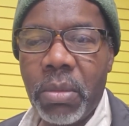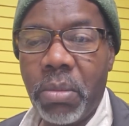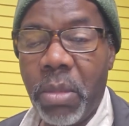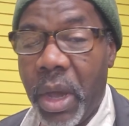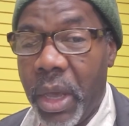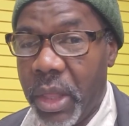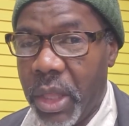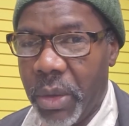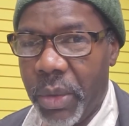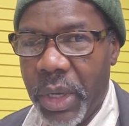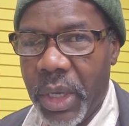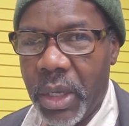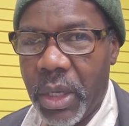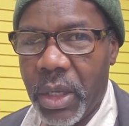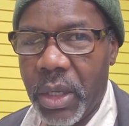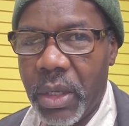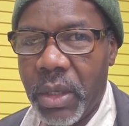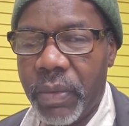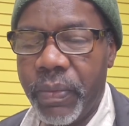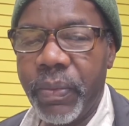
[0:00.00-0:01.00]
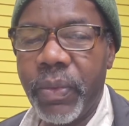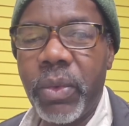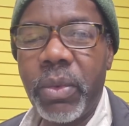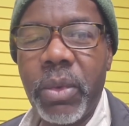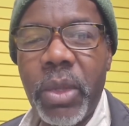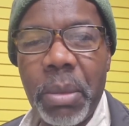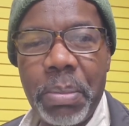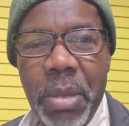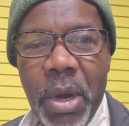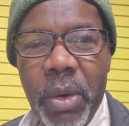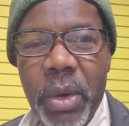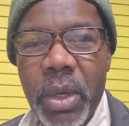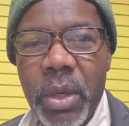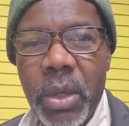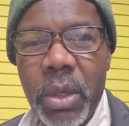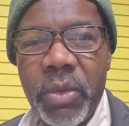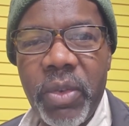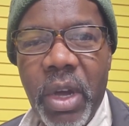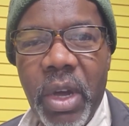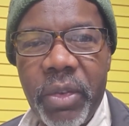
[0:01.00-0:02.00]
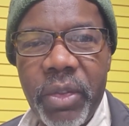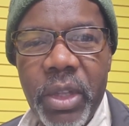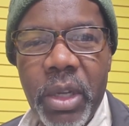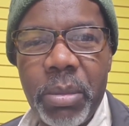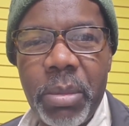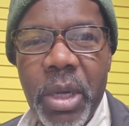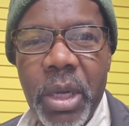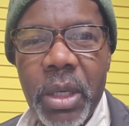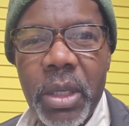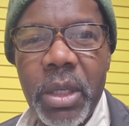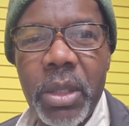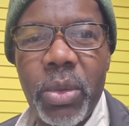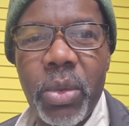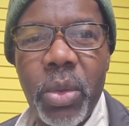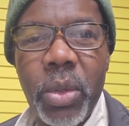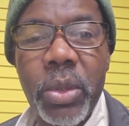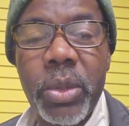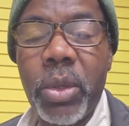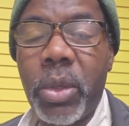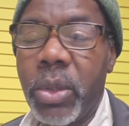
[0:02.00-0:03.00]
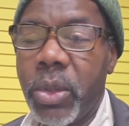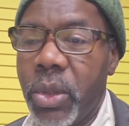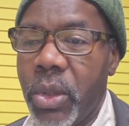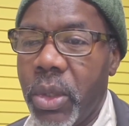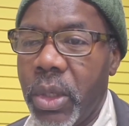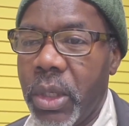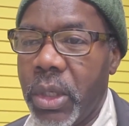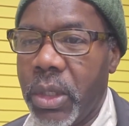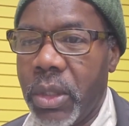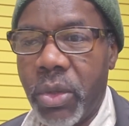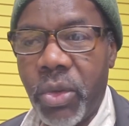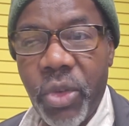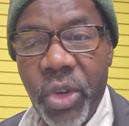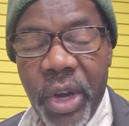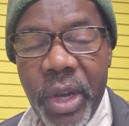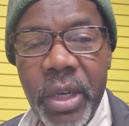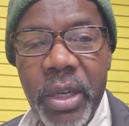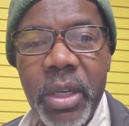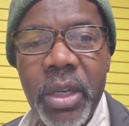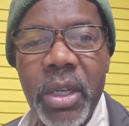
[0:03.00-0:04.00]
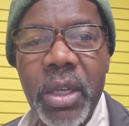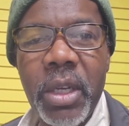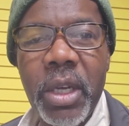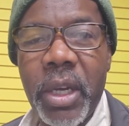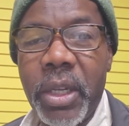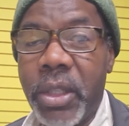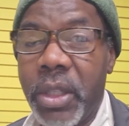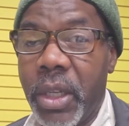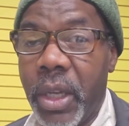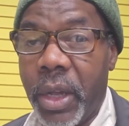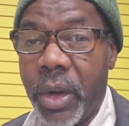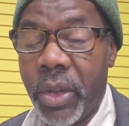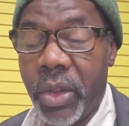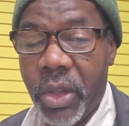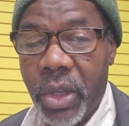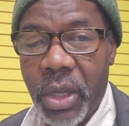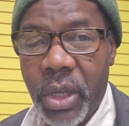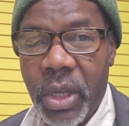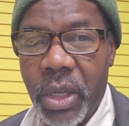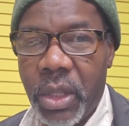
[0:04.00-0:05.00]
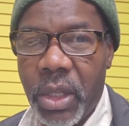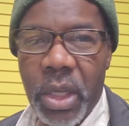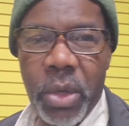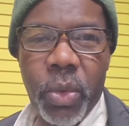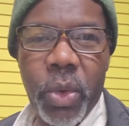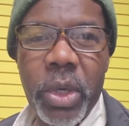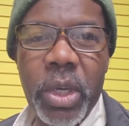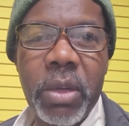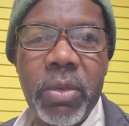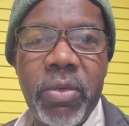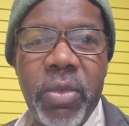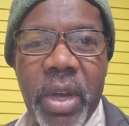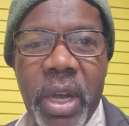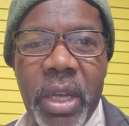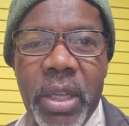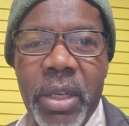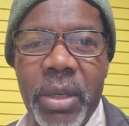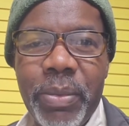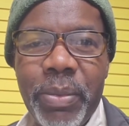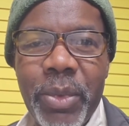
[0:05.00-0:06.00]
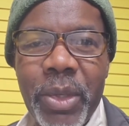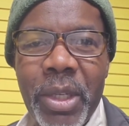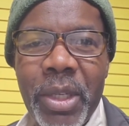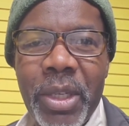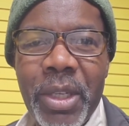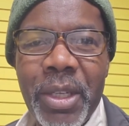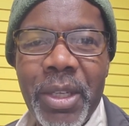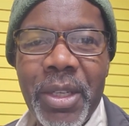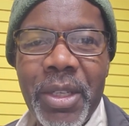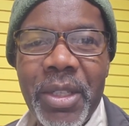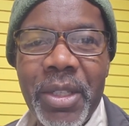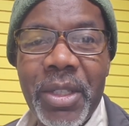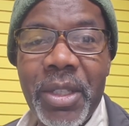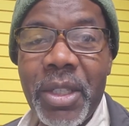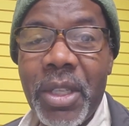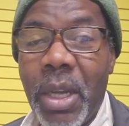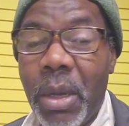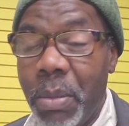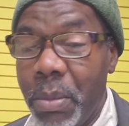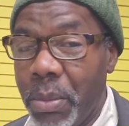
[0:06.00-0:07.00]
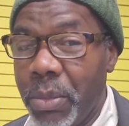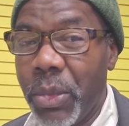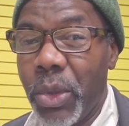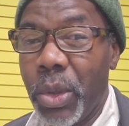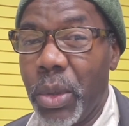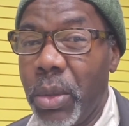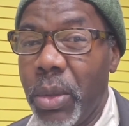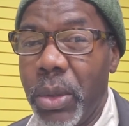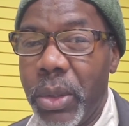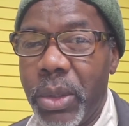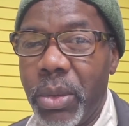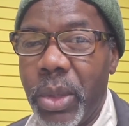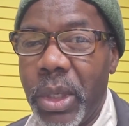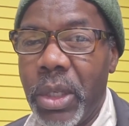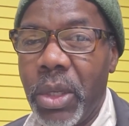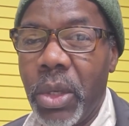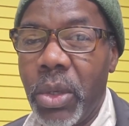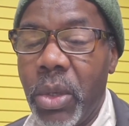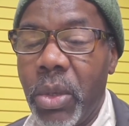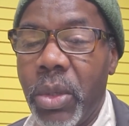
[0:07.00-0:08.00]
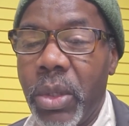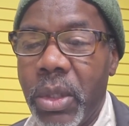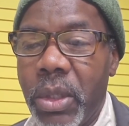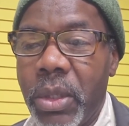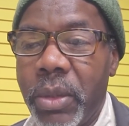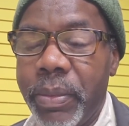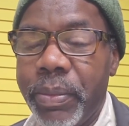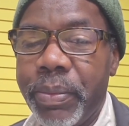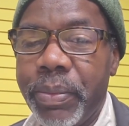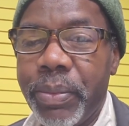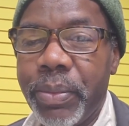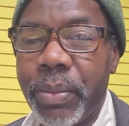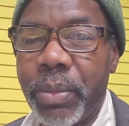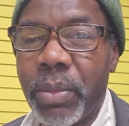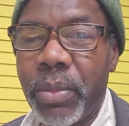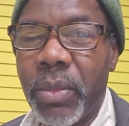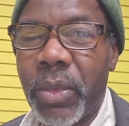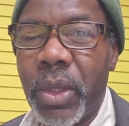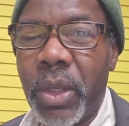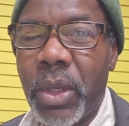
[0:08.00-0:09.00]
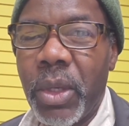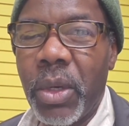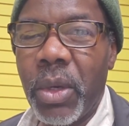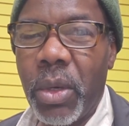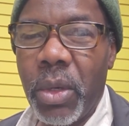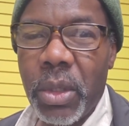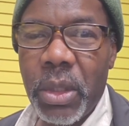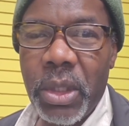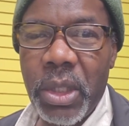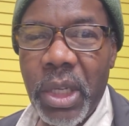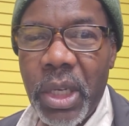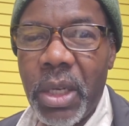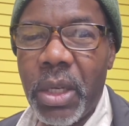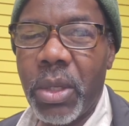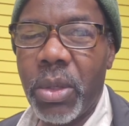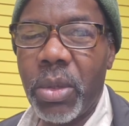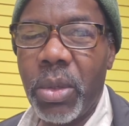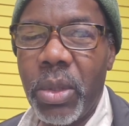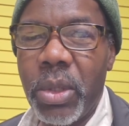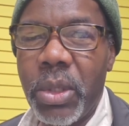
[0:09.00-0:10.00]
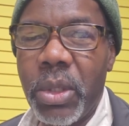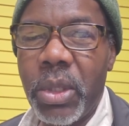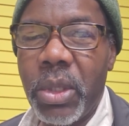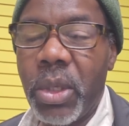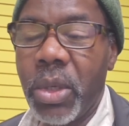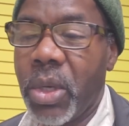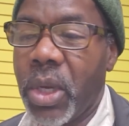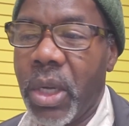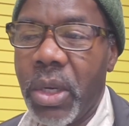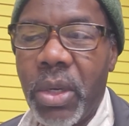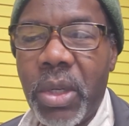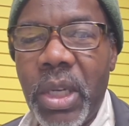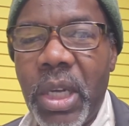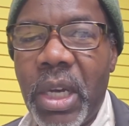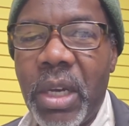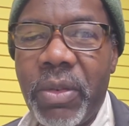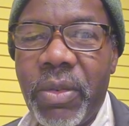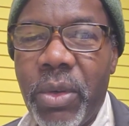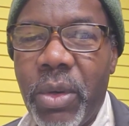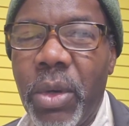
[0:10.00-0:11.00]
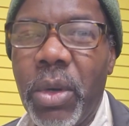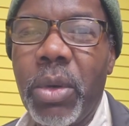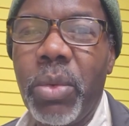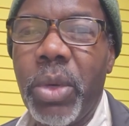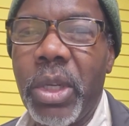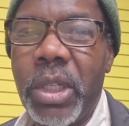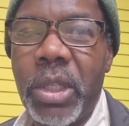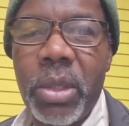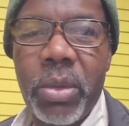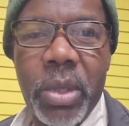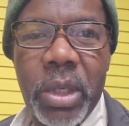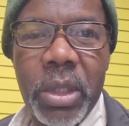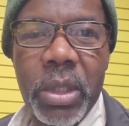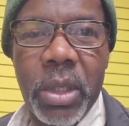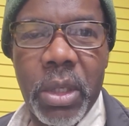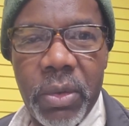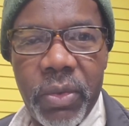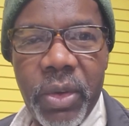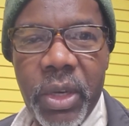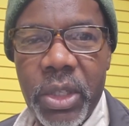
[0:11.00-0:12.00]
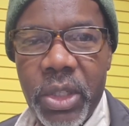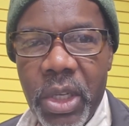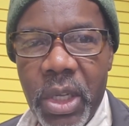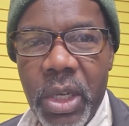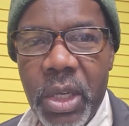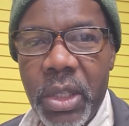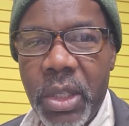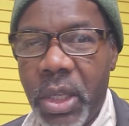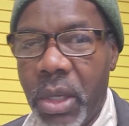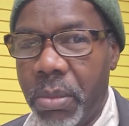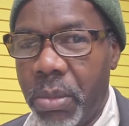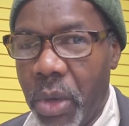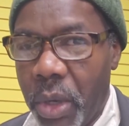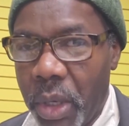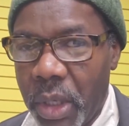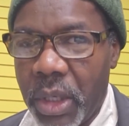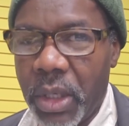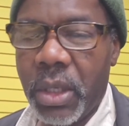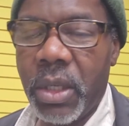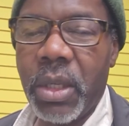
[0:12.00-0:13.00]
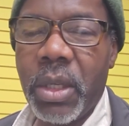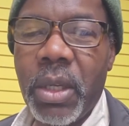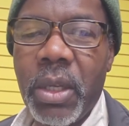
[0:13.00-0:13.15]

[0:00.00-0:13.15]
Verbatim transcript: By the way, the power of aftermarket tools also is great and they are there and they're working fine. Some tools when you use on dealer tools, you cannot have all what you want in functional, they block it.